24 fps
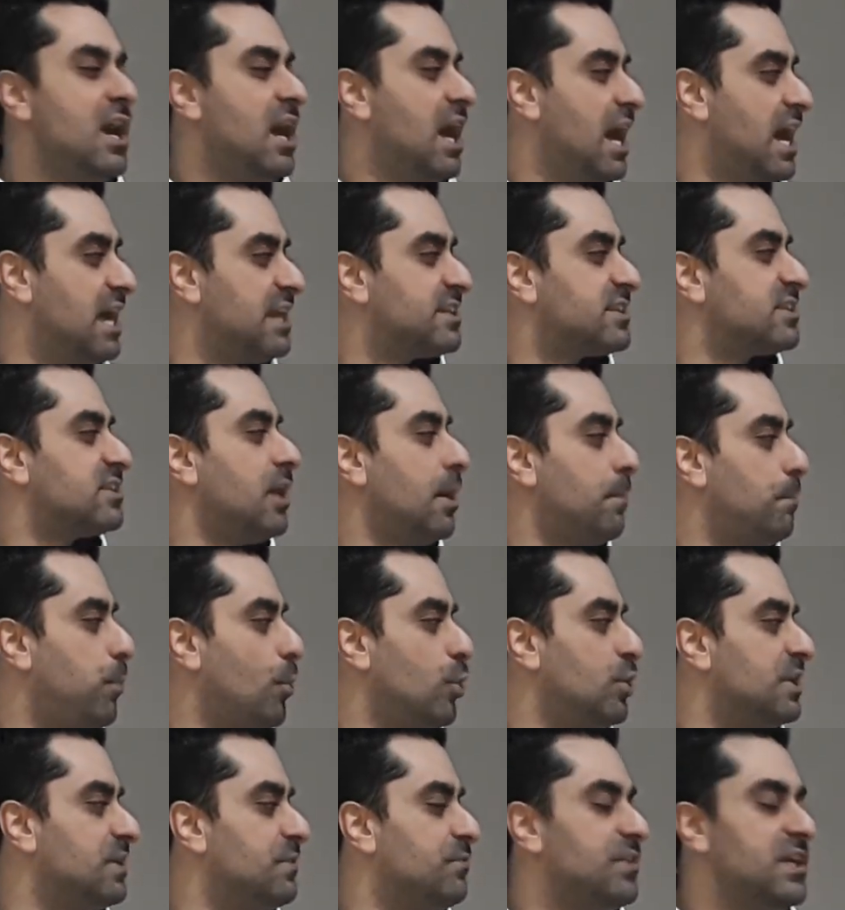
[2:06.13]
And
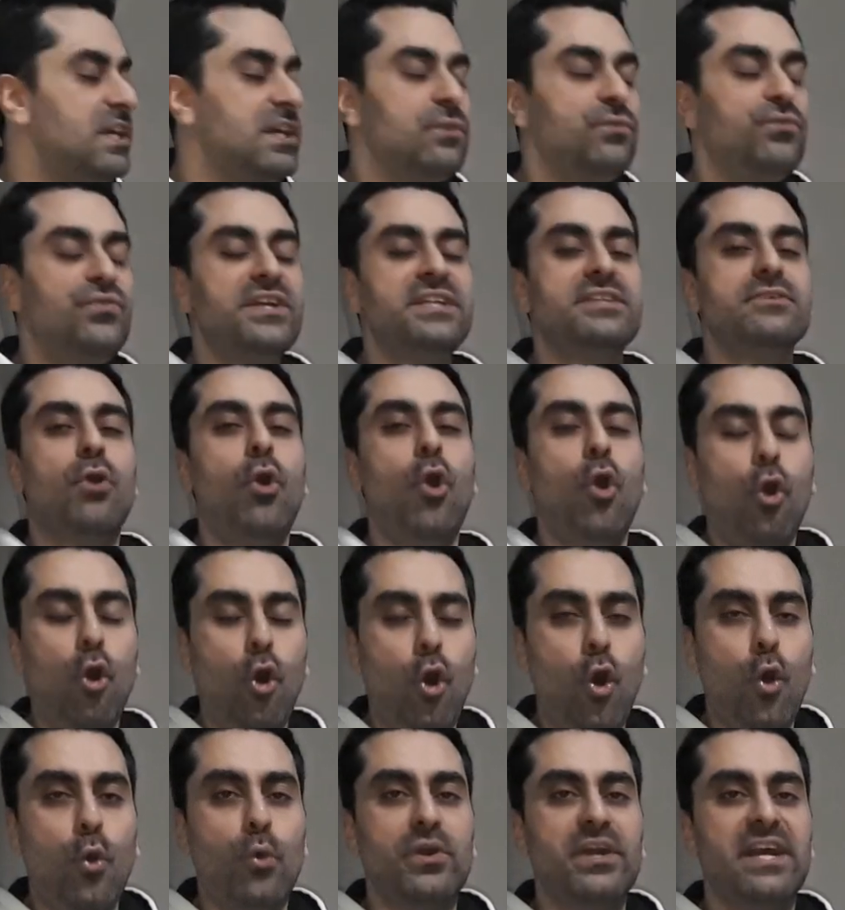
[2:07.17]
Napoli will win
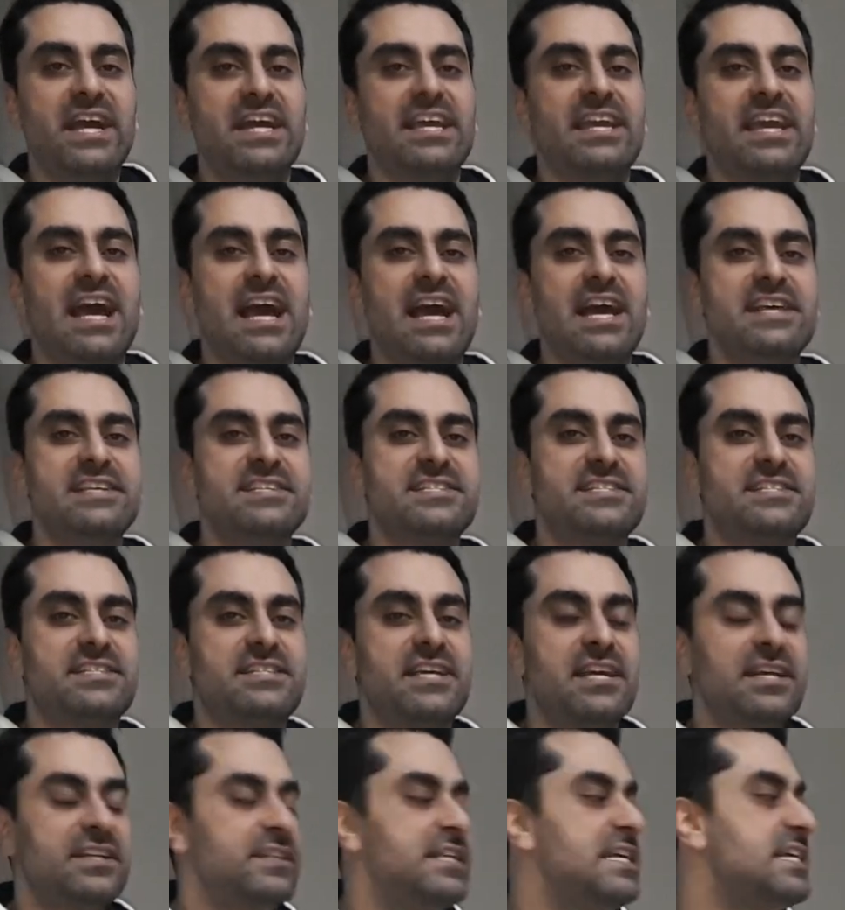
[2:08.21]
over
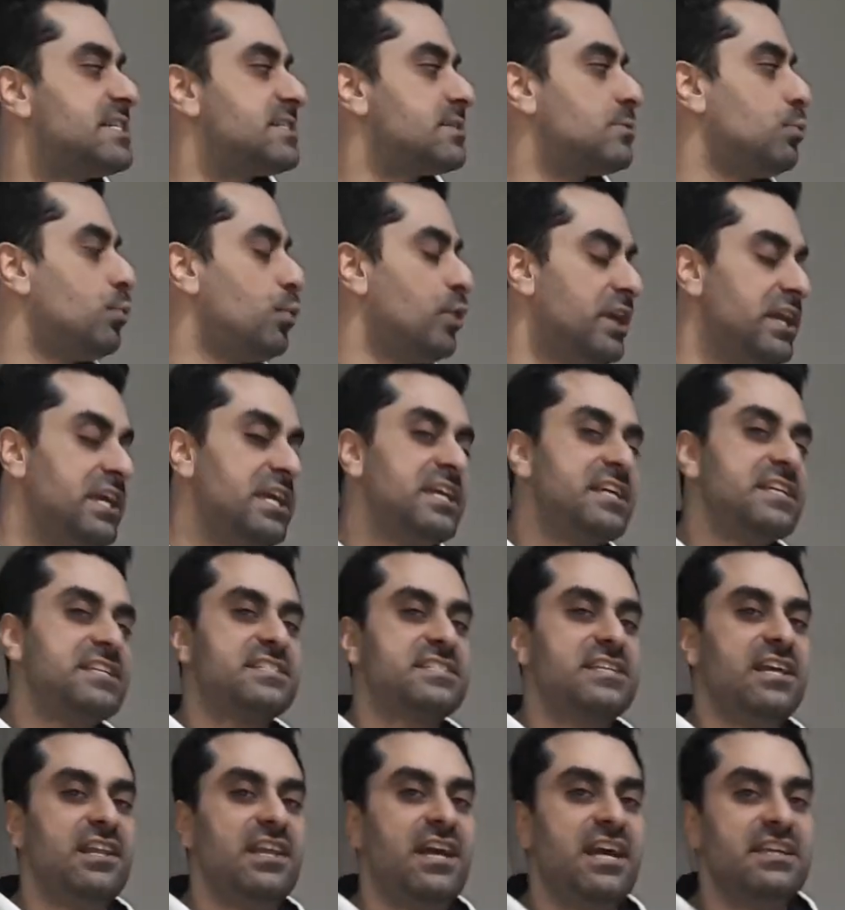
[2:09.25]
against this weak
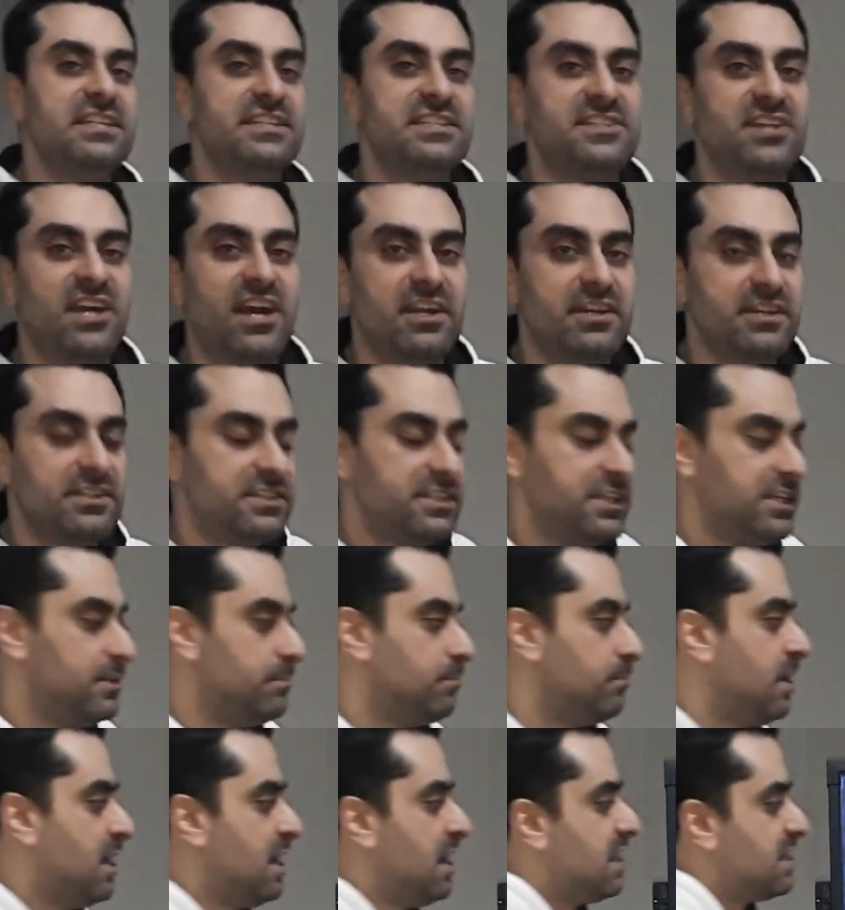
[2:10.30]
Salernitana
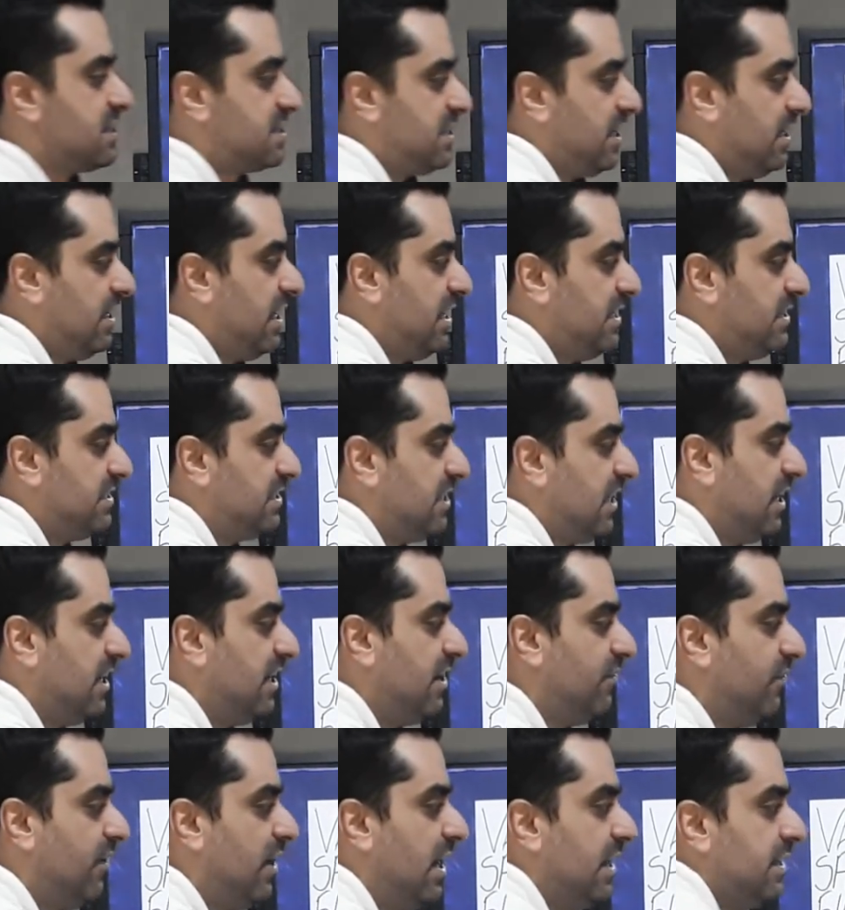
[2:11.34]
team.
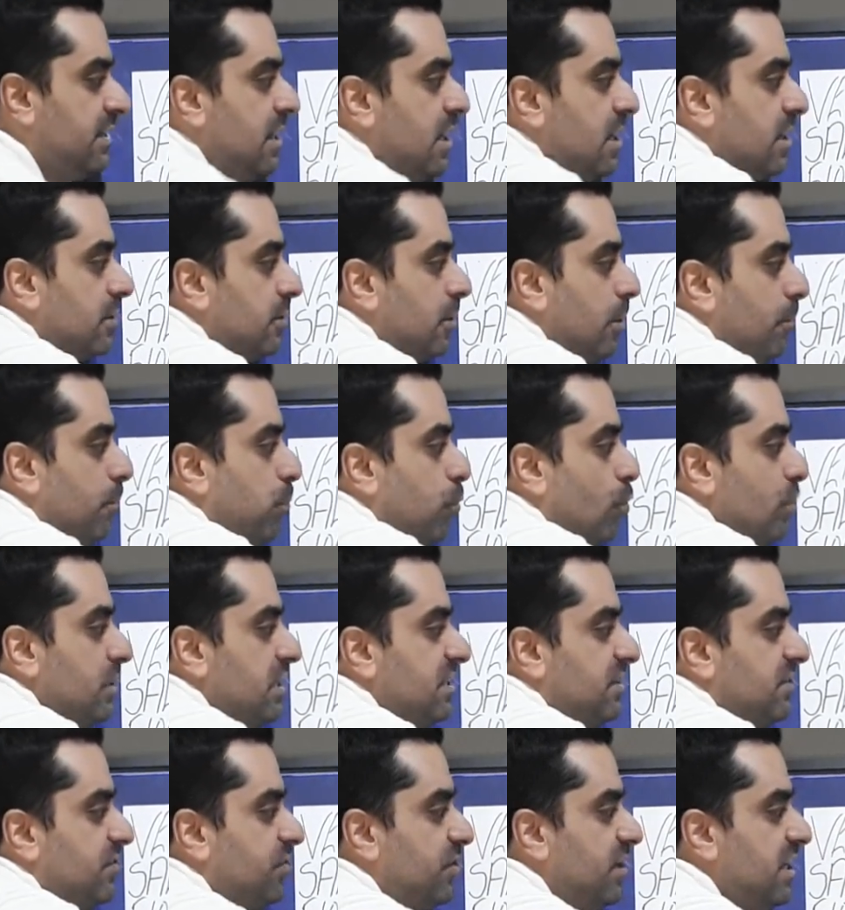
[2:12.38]
Salernitana 1,
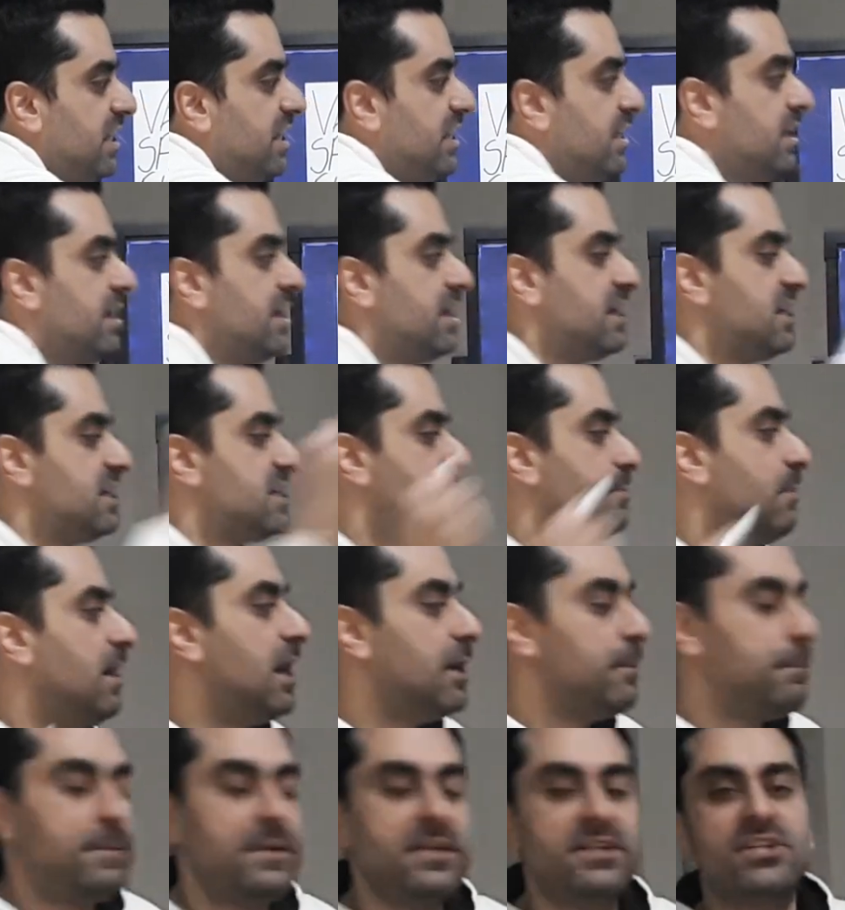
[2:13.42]
Napoli 3 is
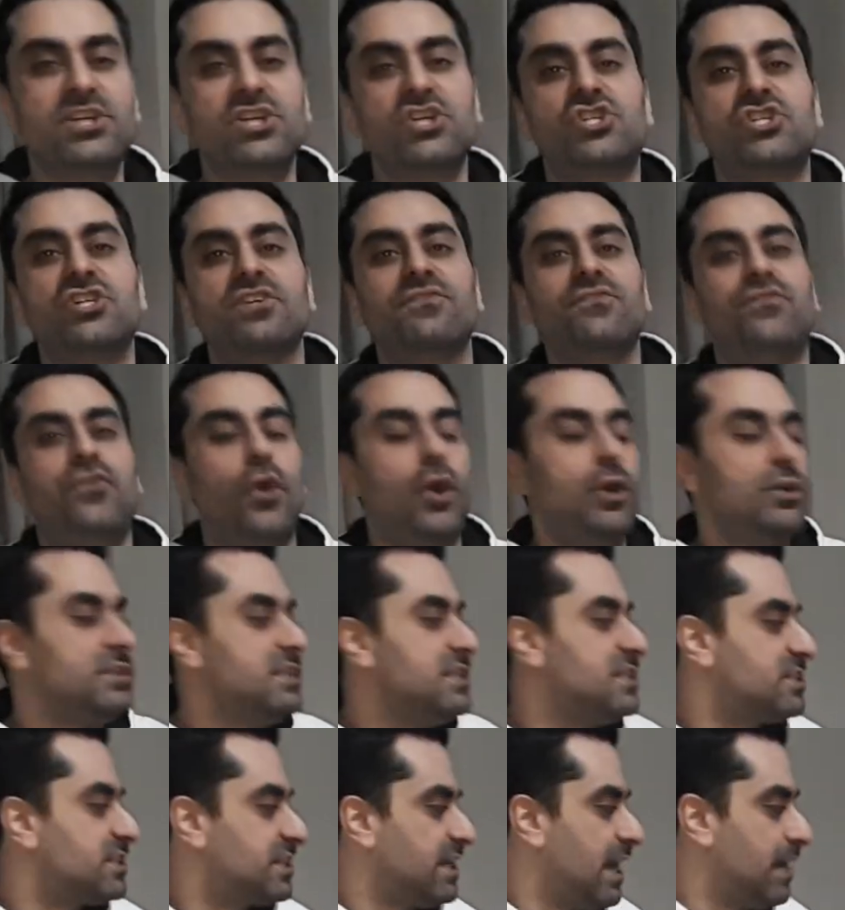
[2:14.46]
my prediction for
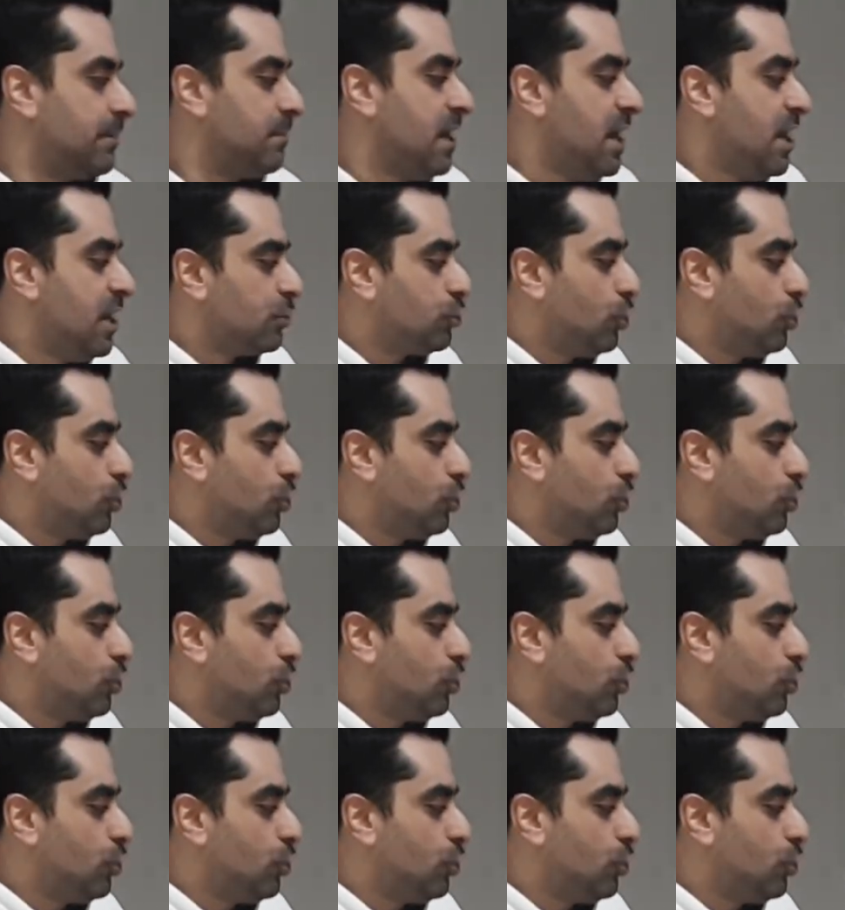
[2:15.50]
this game.